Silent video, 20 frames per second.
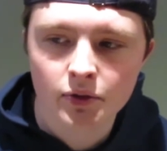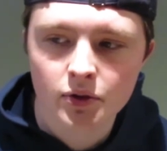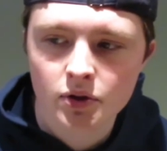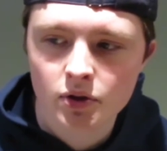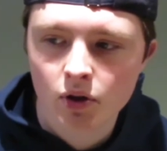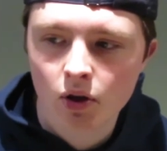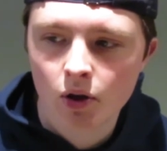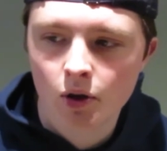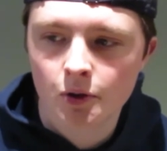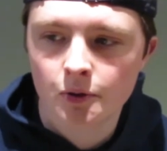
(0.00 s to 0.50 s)

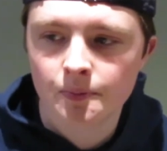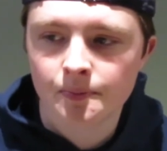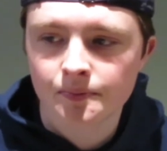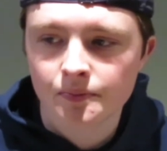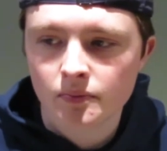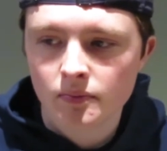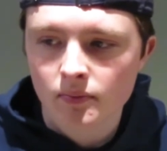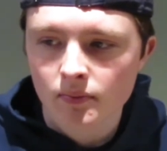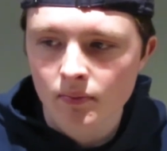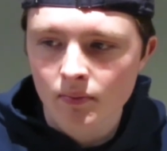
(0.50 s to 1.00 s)
So
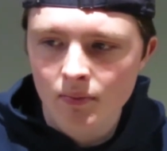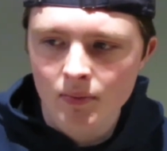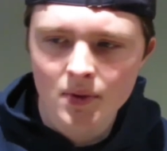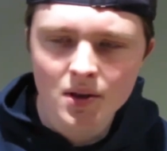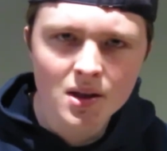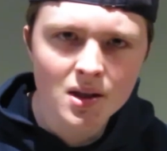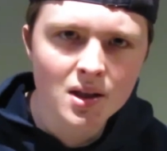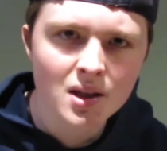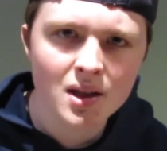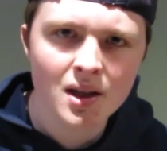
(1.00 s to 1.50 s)

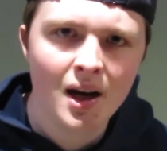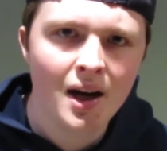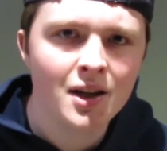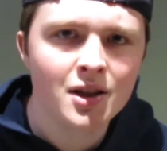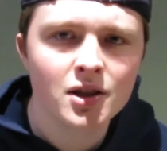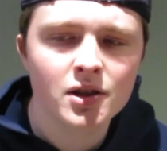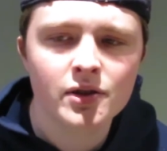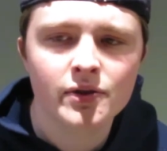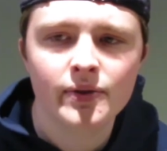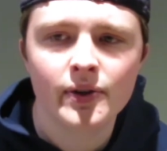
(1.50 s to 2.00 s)
I
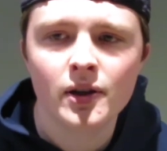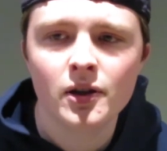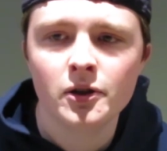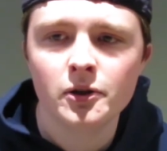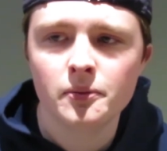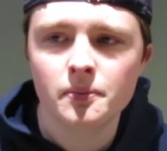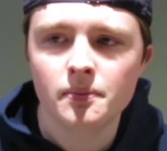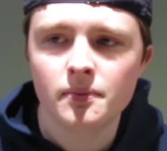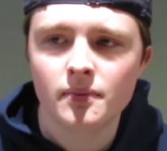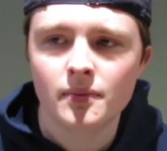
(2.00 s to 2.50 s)
just
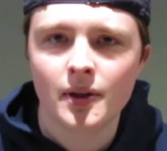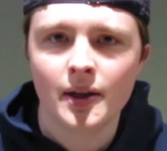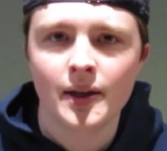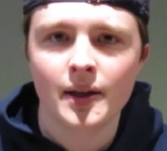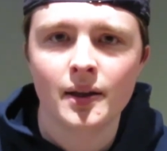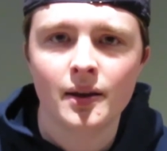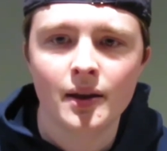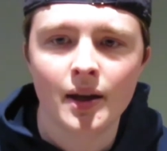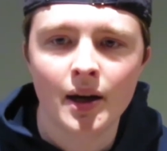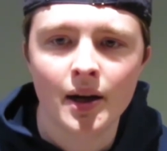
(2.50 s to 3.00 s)
felt
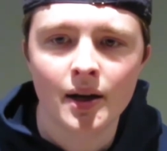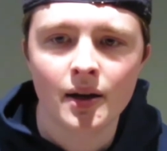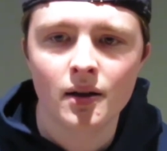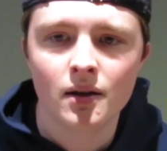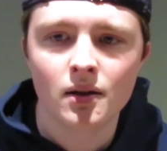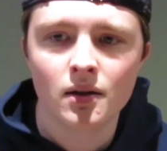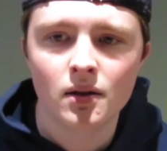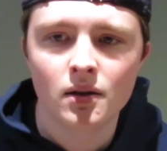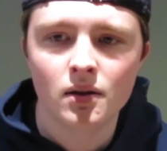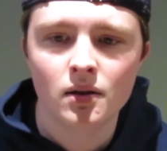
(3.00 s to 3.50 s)
like that
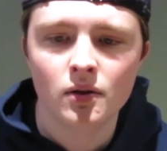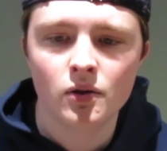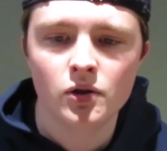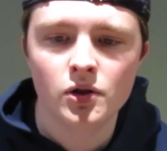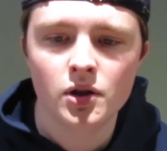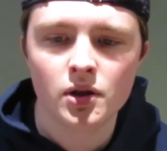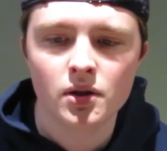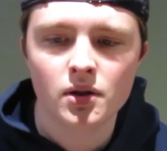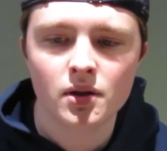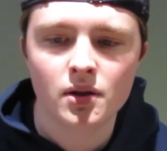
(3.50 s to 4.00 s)
it was
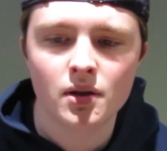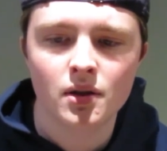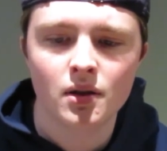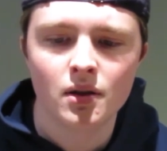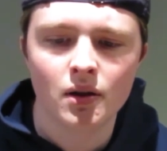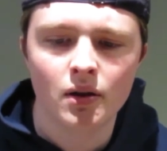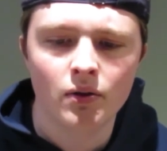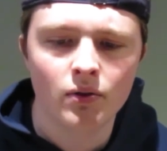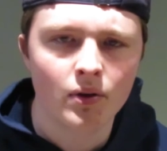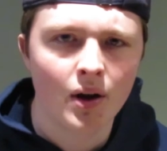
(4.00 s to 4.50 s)
just
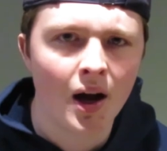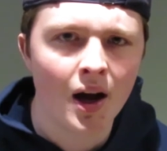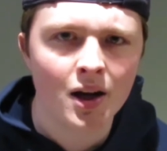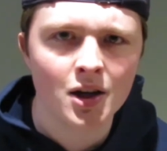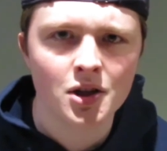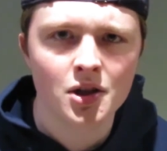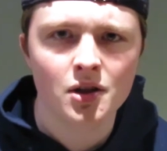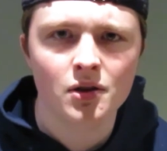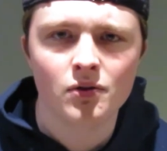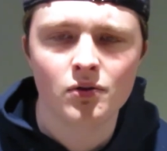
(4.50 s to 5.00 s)
a,
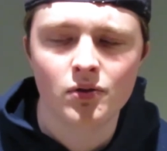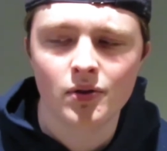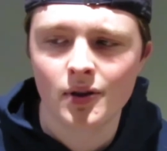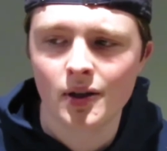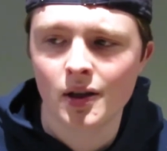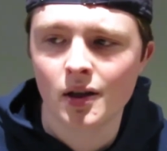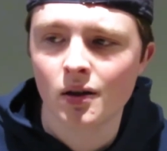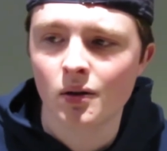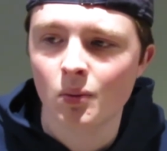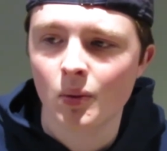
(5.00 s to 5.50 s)
actually a
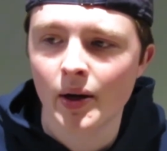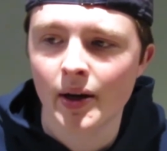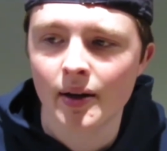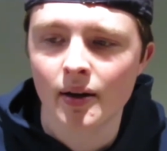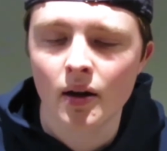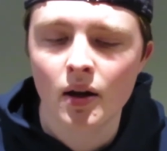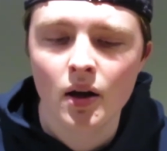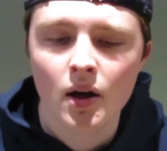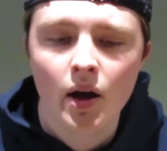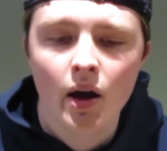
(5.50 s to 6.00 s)
really good way